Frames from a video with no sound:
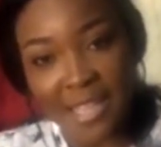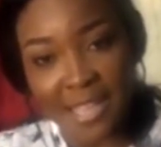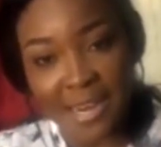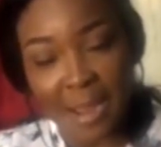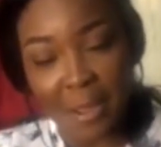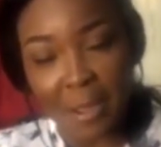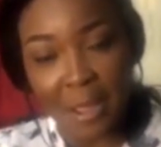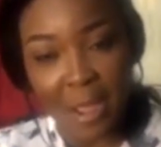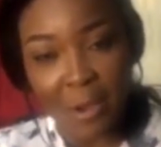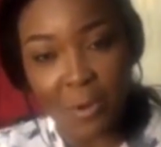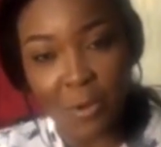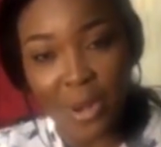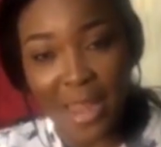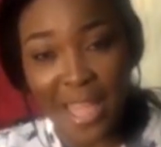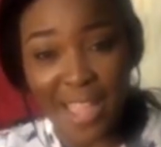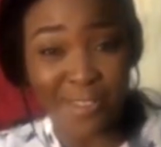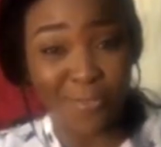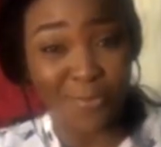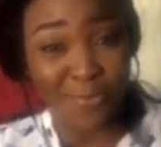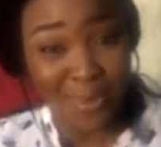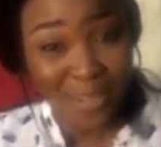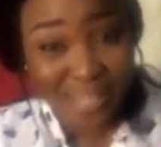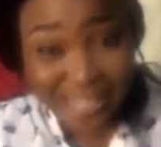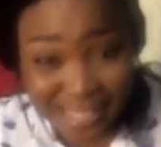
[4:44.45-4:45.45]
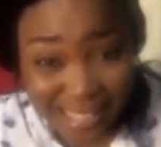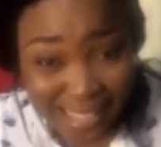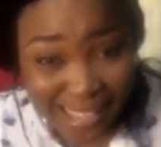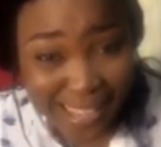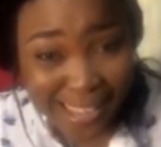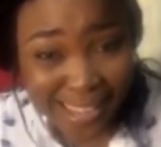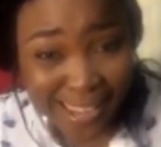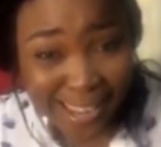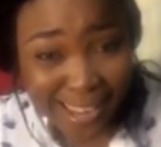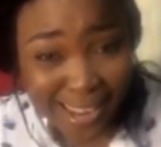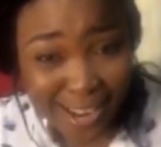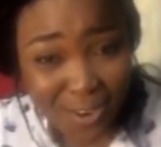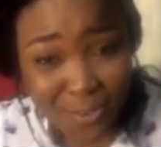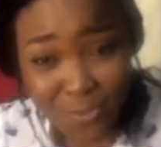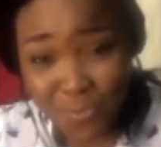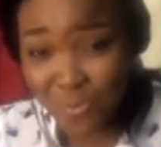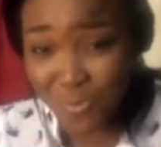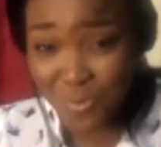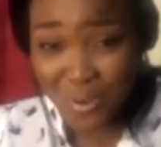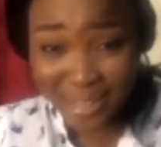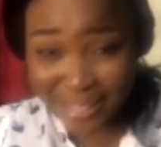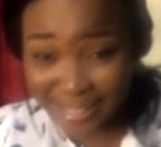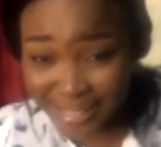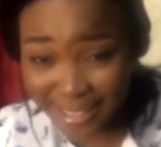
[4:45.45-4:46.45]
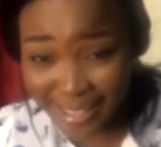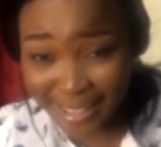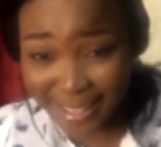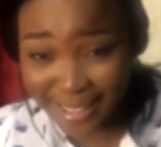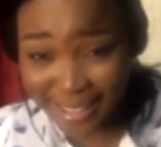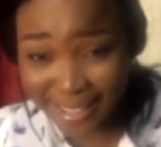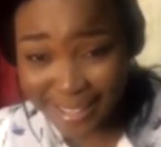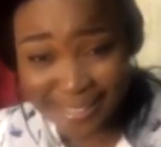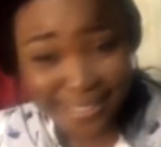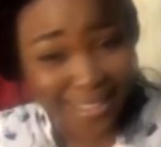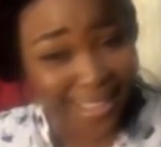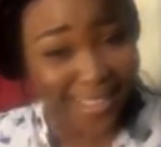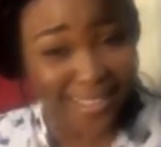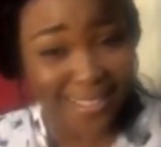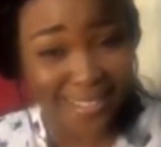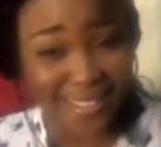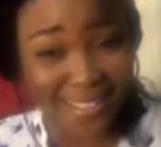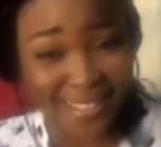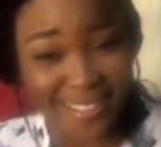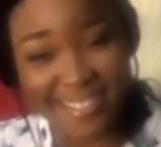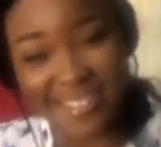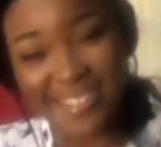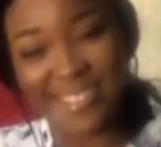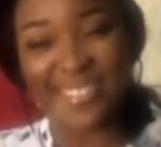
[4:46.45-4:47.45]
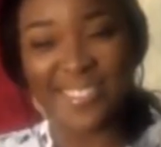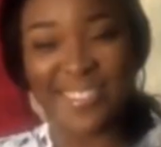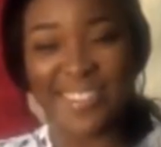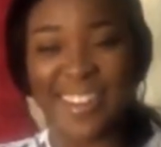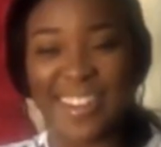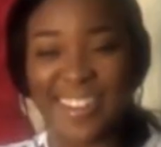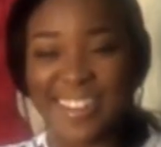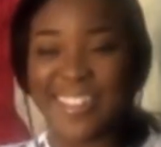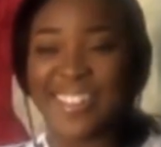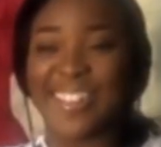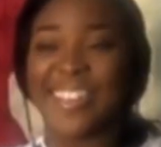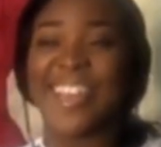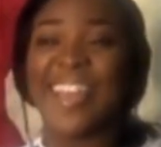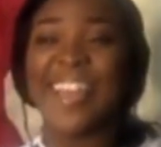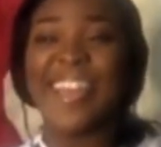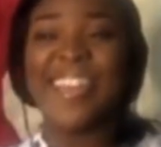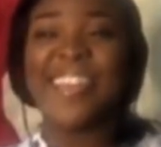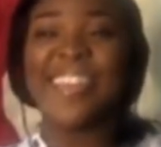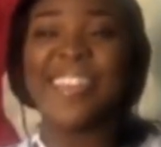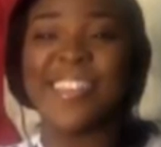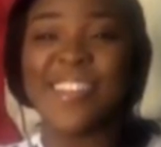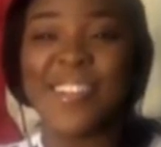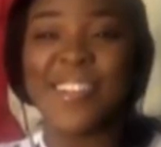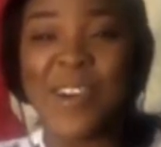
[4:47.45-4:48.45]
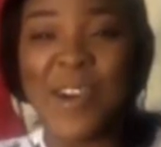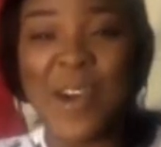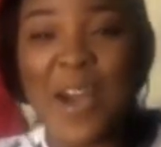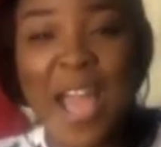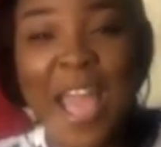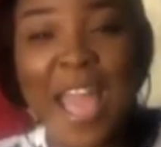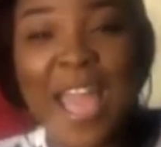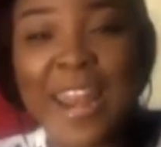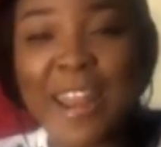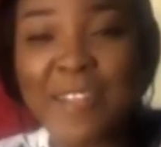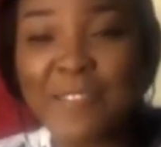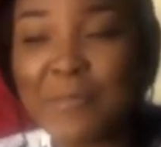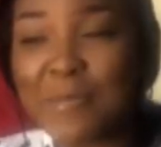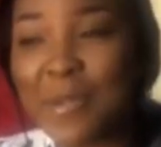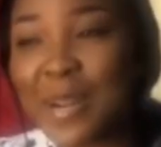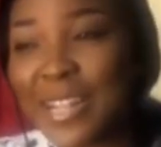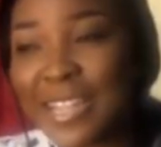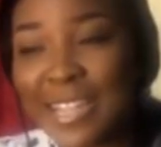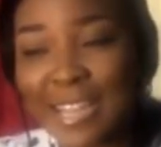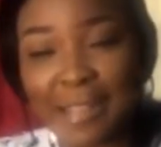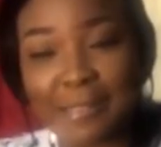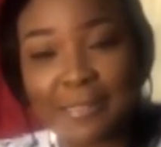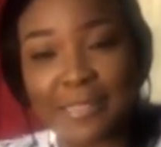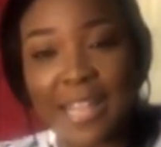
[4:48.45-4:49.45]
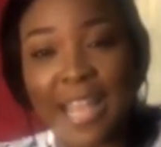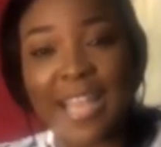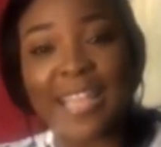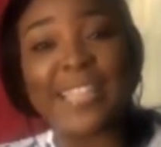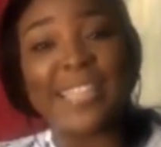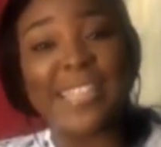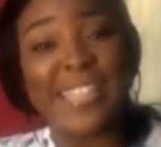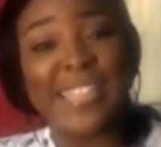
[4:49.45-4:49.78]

Like, you know, and everybody comes like, yes, he's dumped you, get off. And I'm like,